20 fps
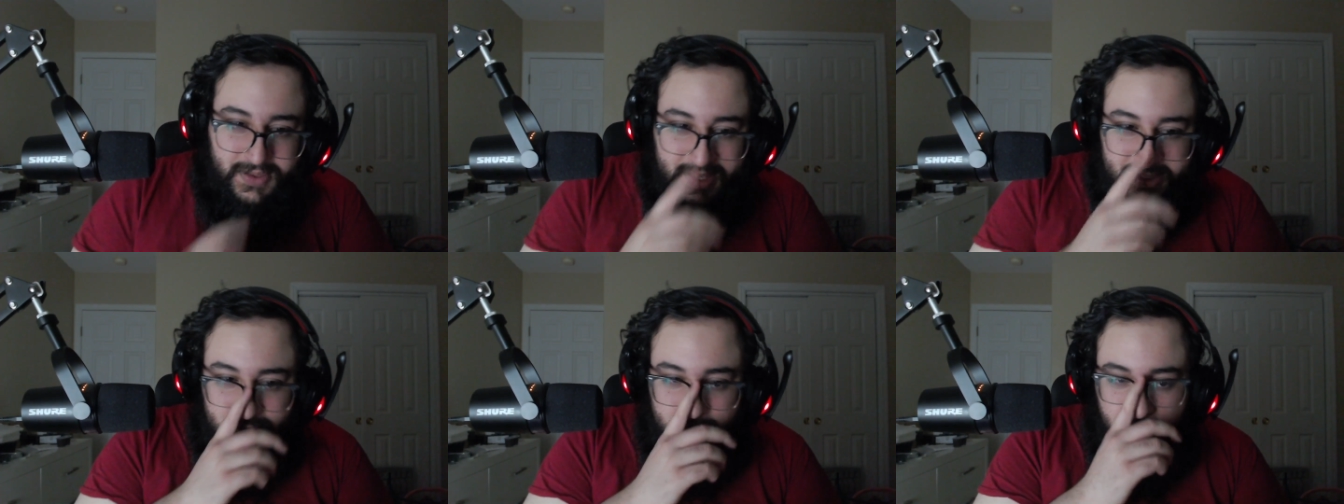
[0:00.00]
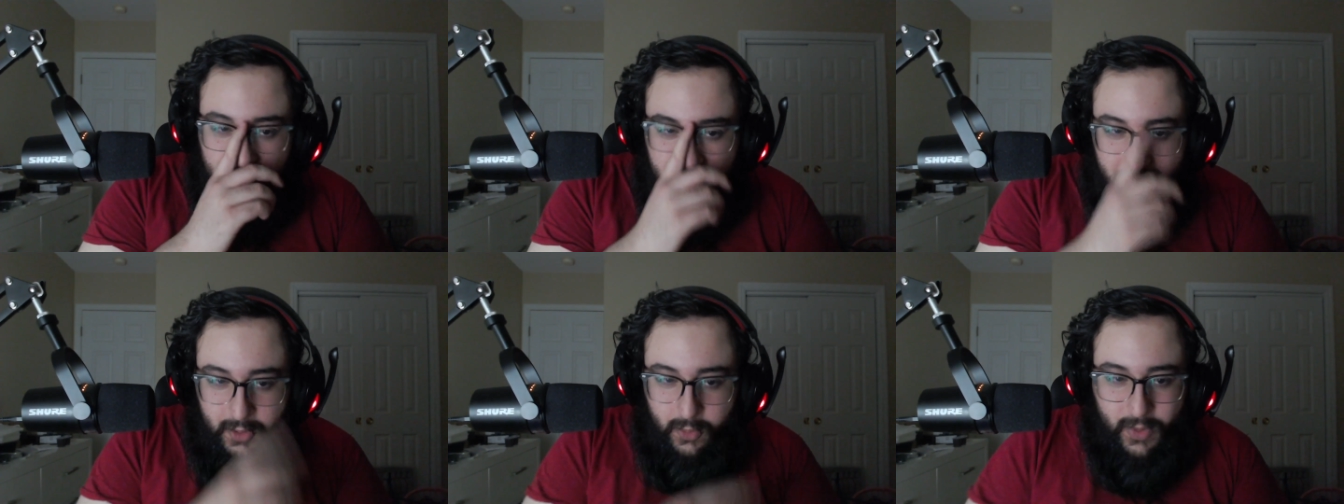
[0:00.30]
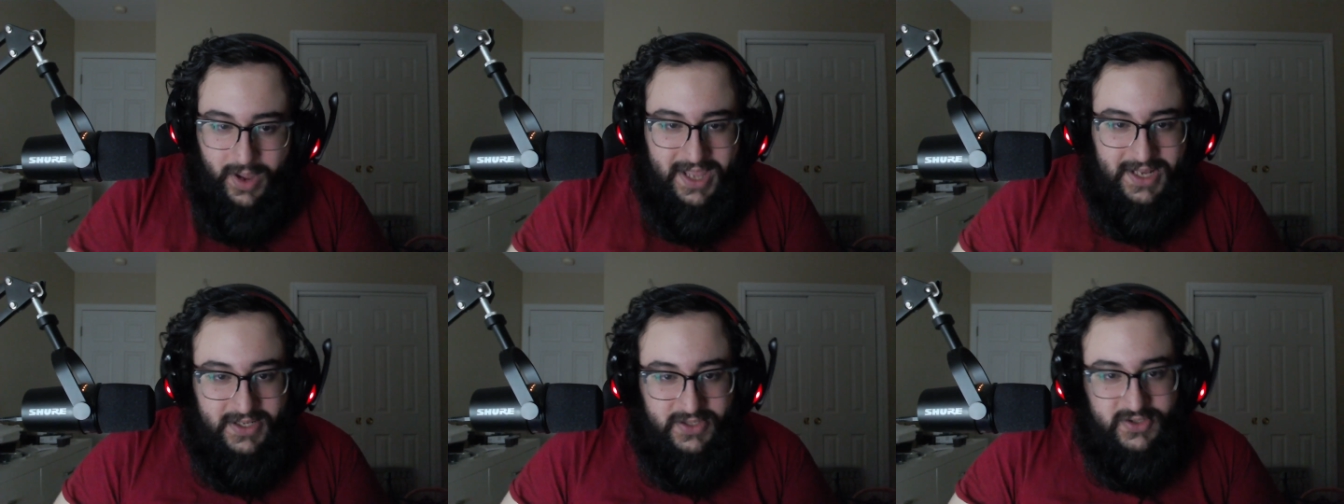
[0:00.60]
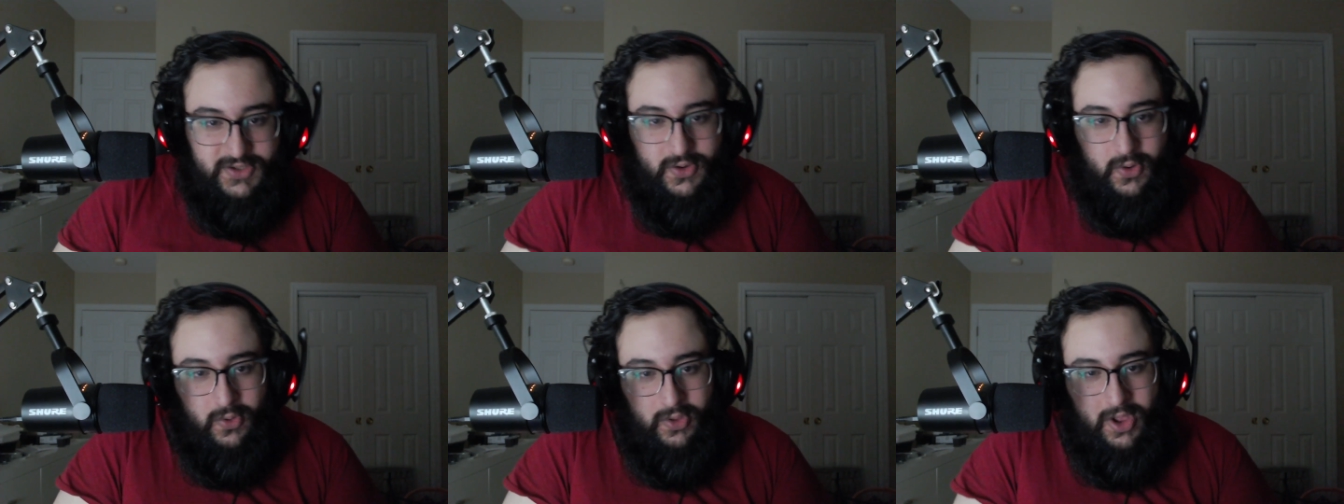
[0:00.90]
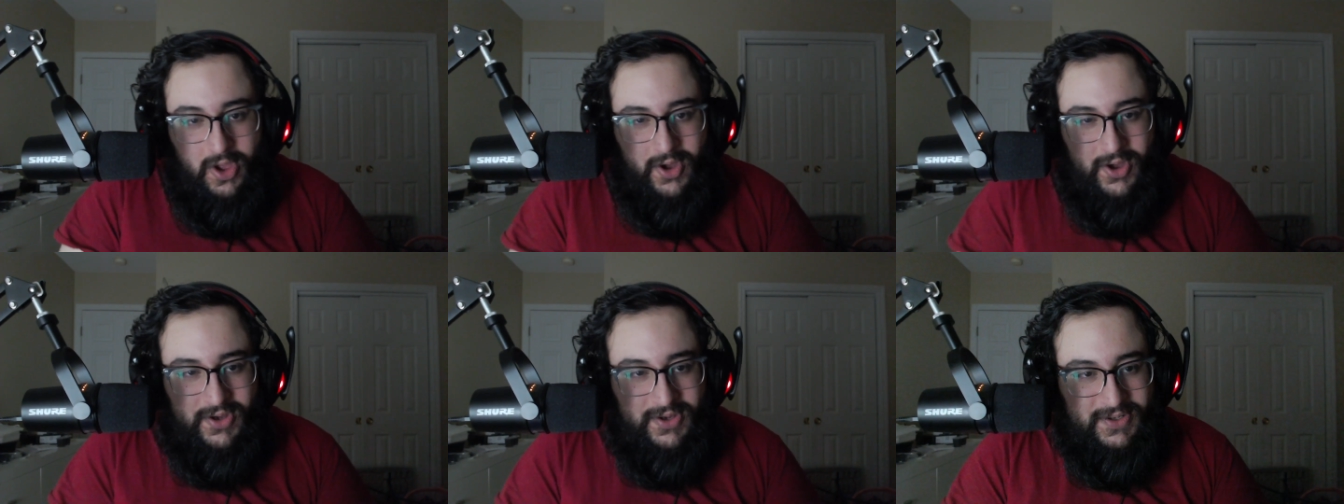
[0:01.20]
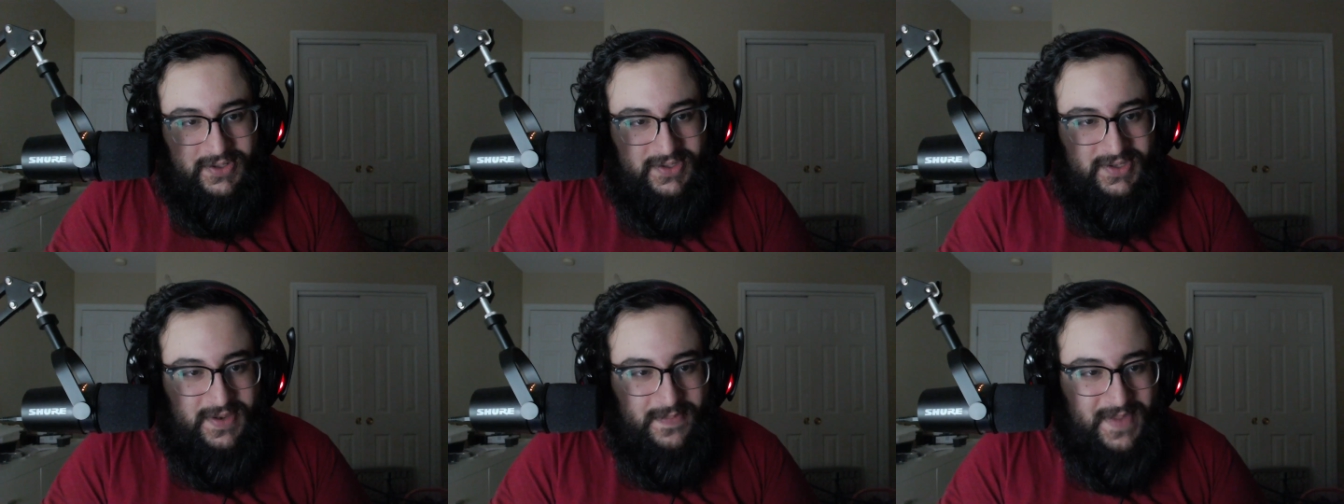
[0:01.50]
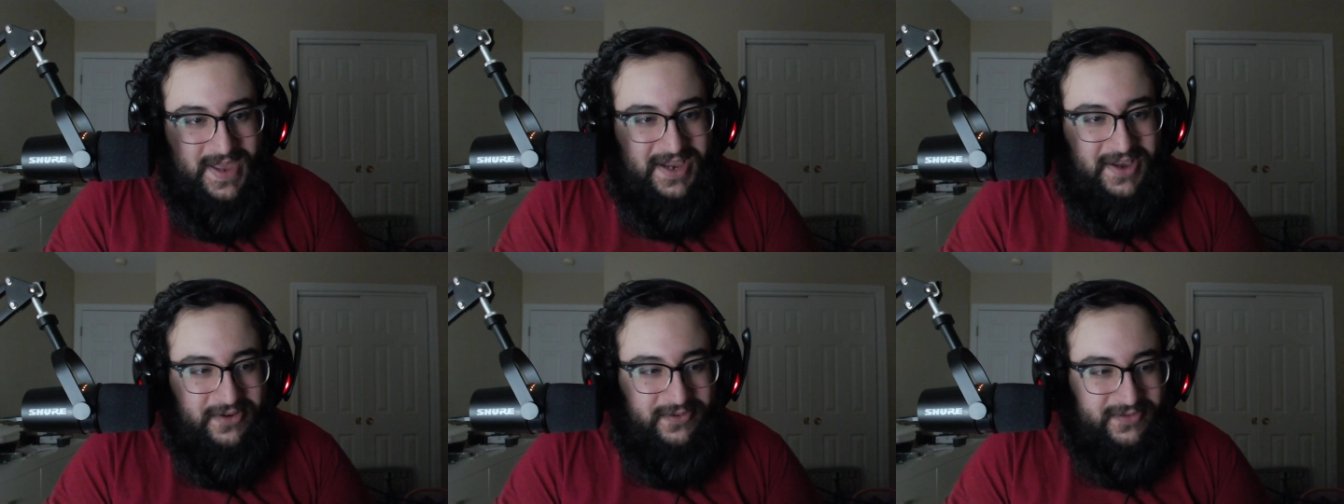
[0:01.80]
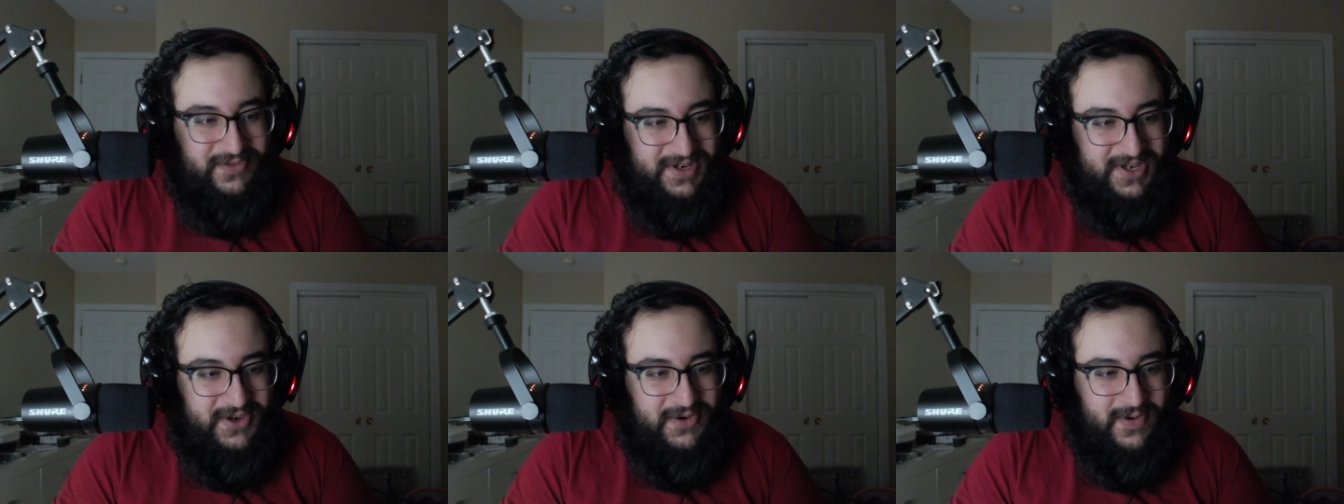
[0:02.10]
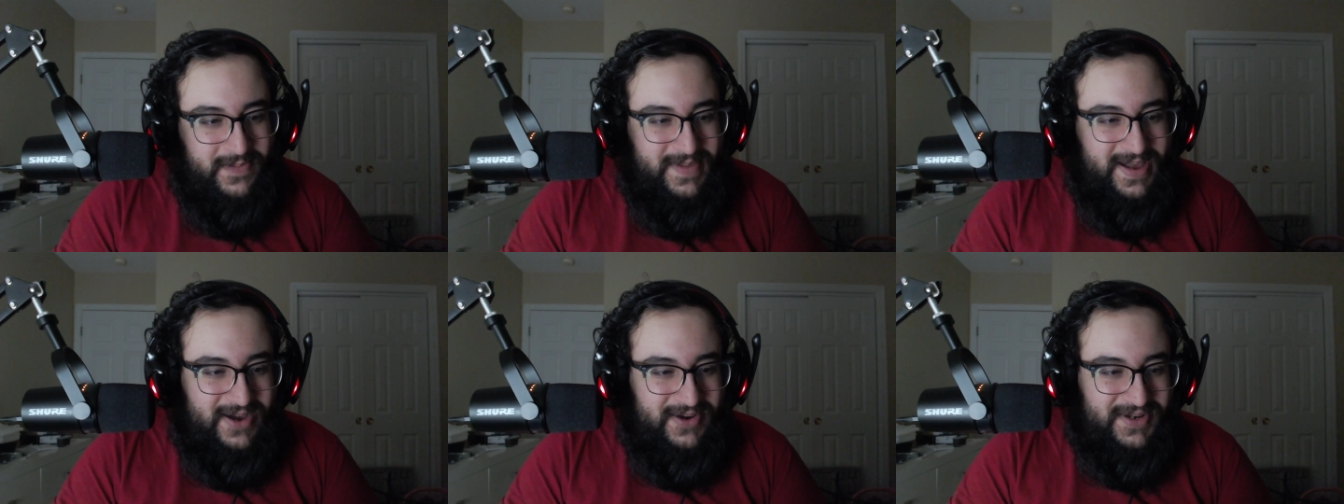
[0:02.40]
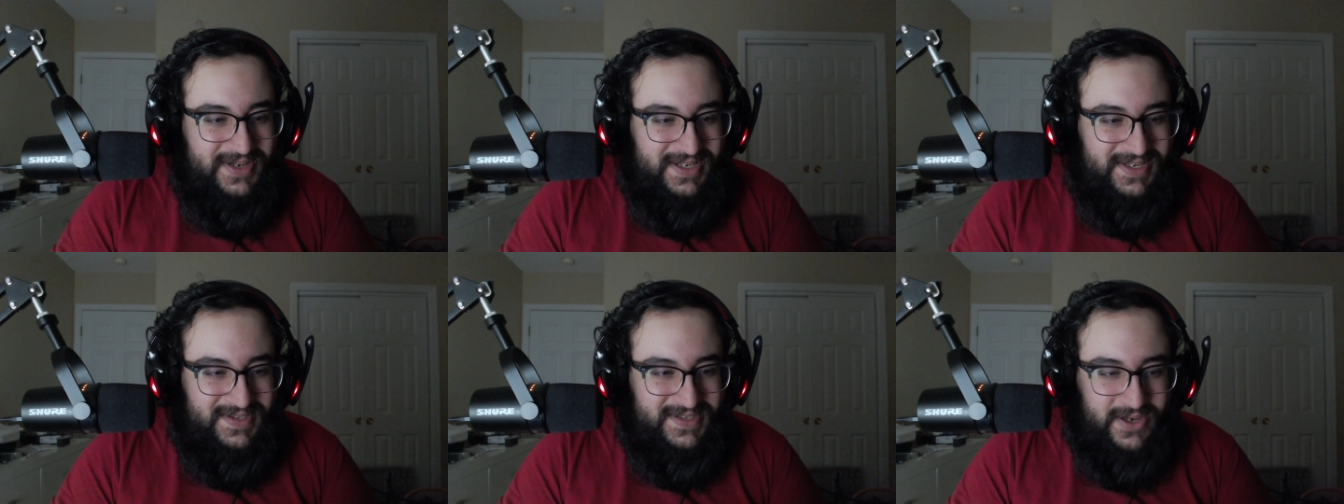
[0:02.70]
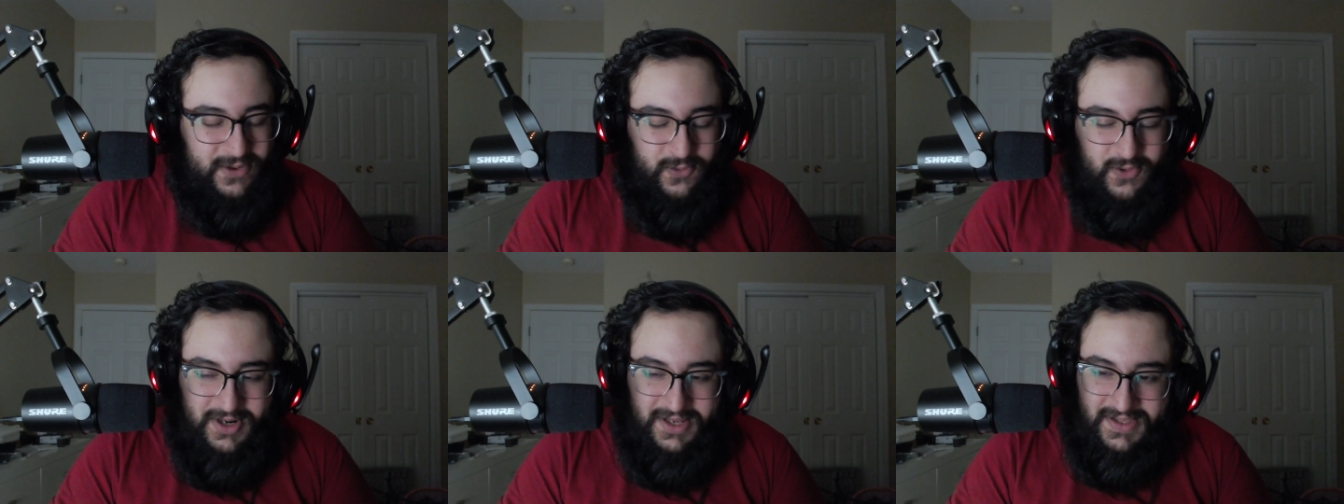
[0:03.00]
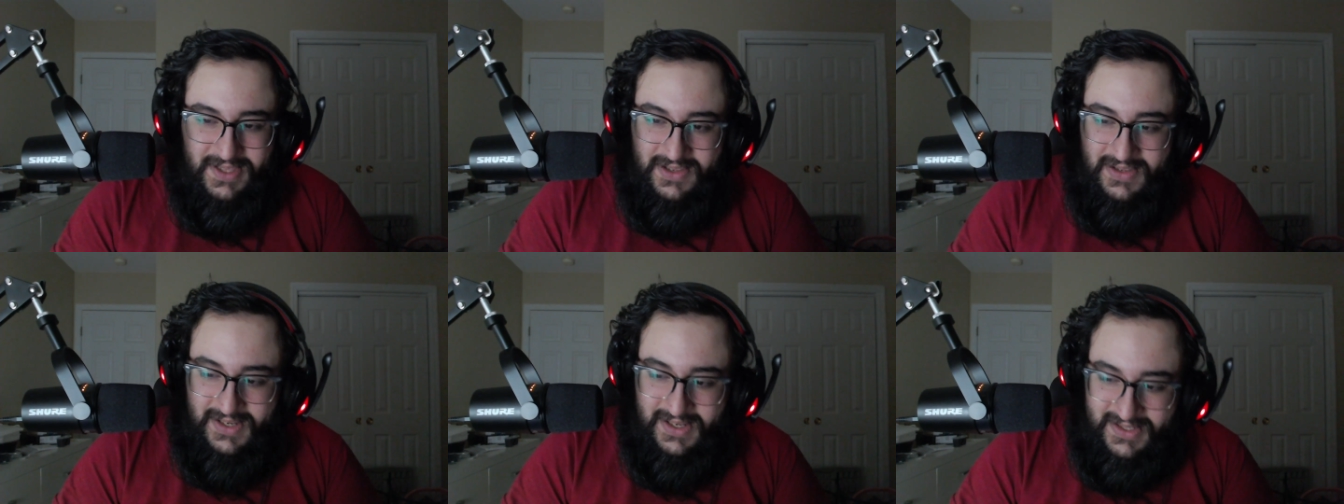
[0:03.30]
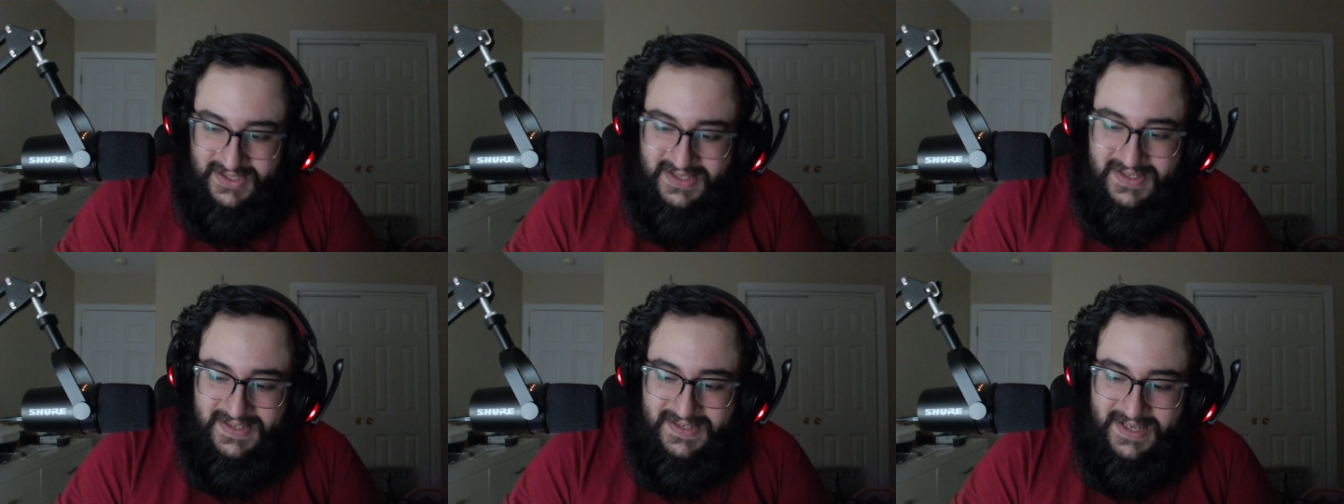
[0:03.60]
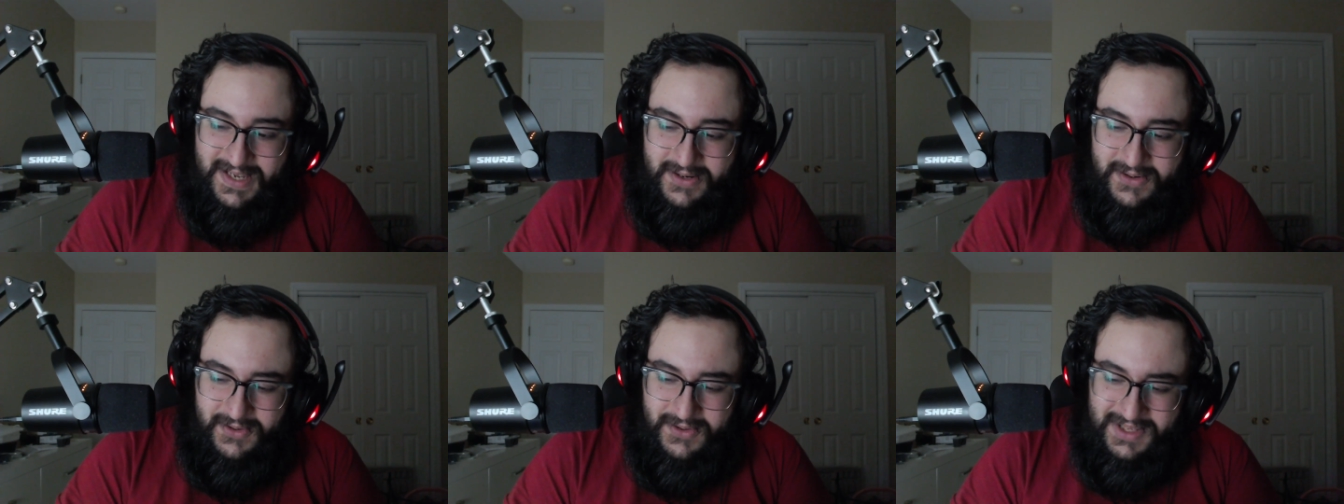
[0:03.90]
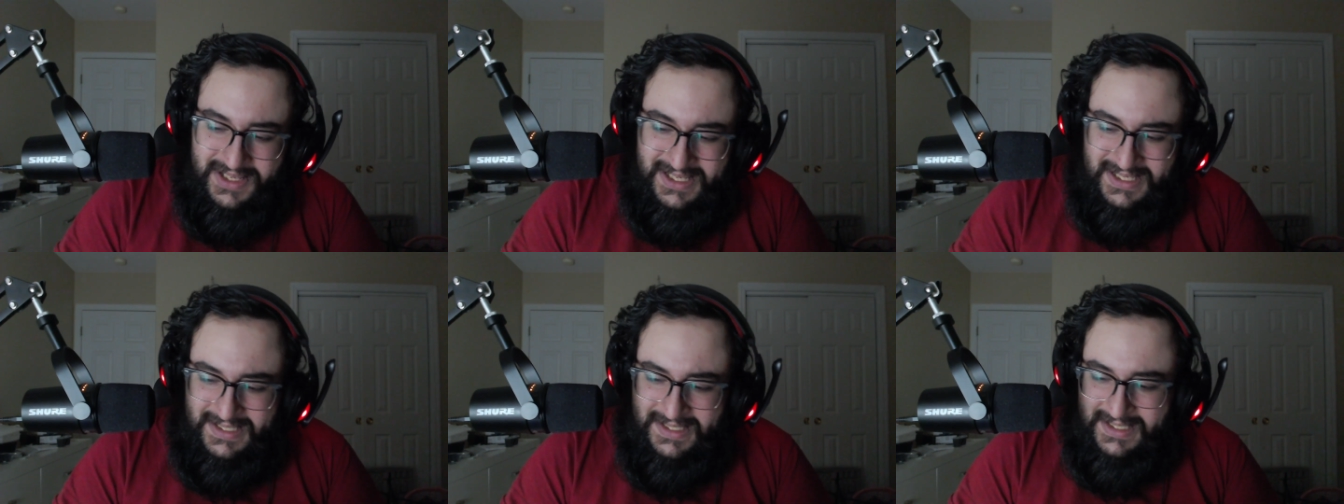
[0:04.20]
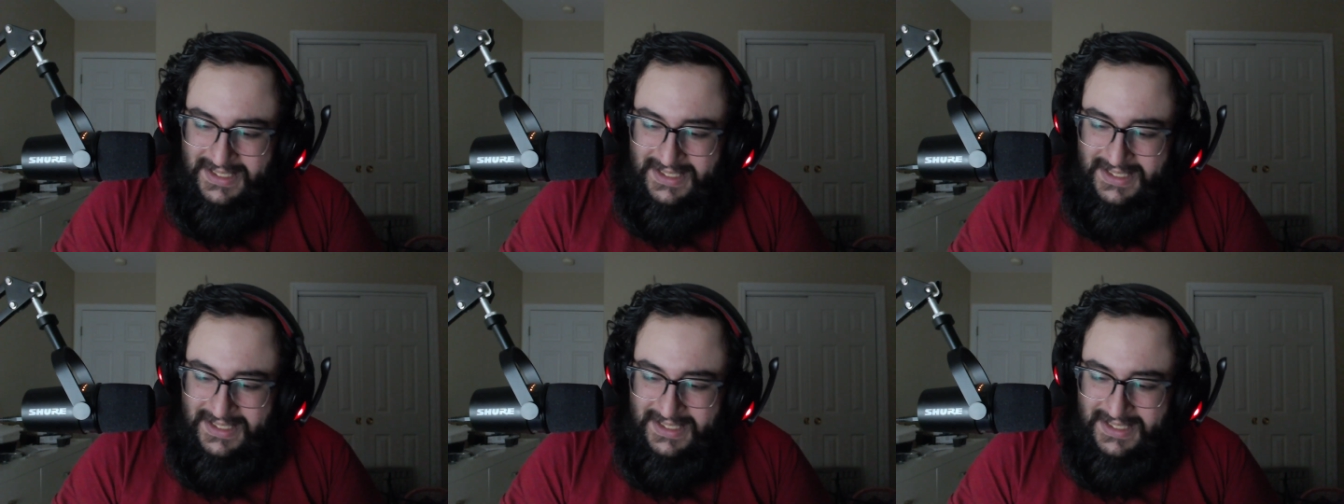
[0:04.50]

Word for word: That's why I waited so long to make a video about it because I wanted the dust to settle,